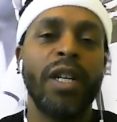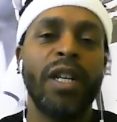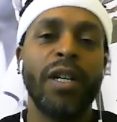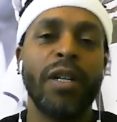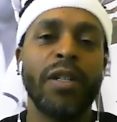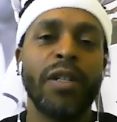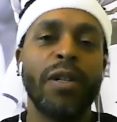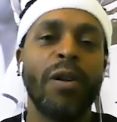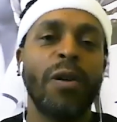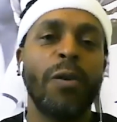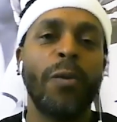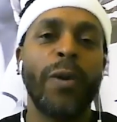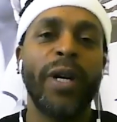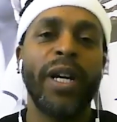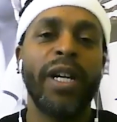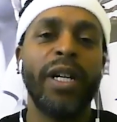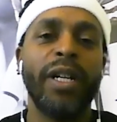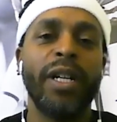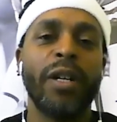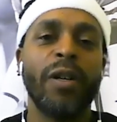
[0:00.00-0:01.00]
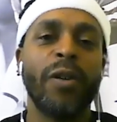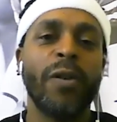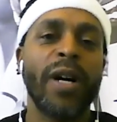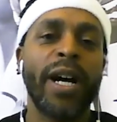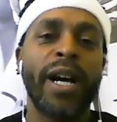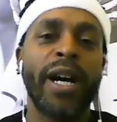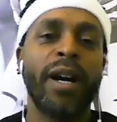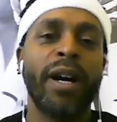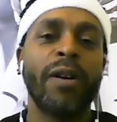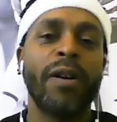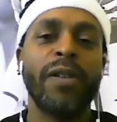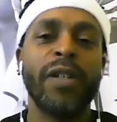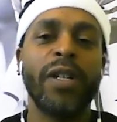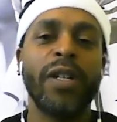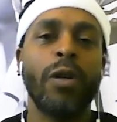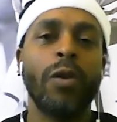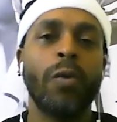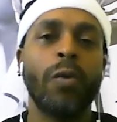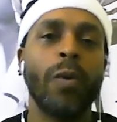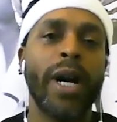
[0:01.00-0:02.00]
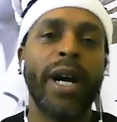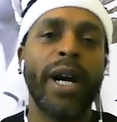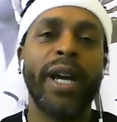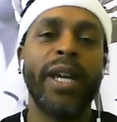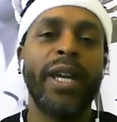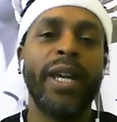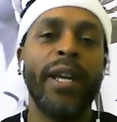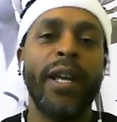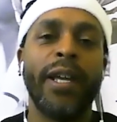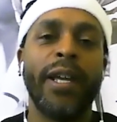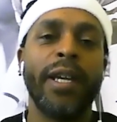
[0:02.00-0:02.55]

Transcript: there's no way, no how that Hawaii